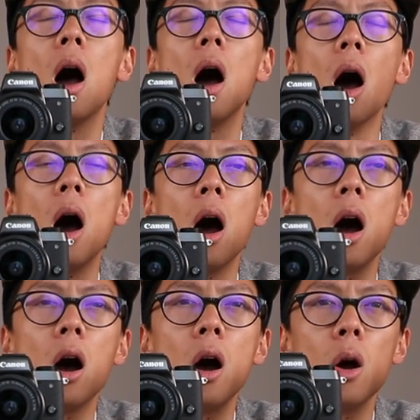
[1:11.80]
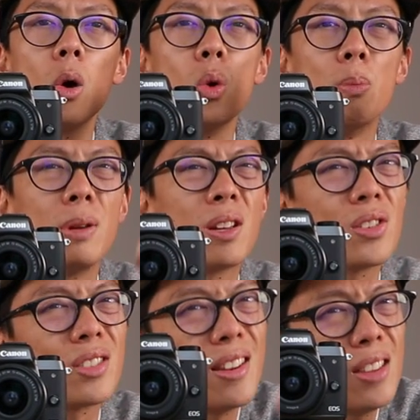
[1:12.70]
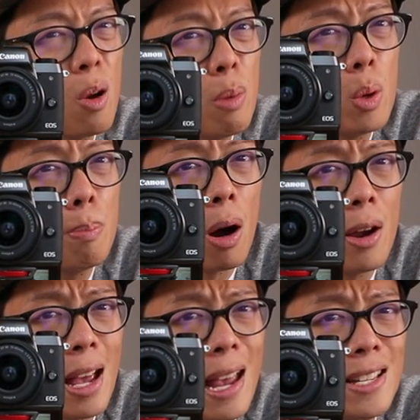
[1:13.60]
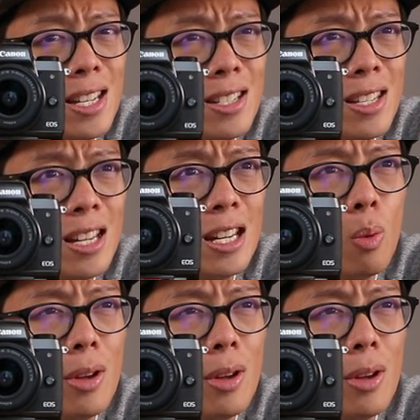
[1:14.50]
Oh, because then nobody would buy the 80D,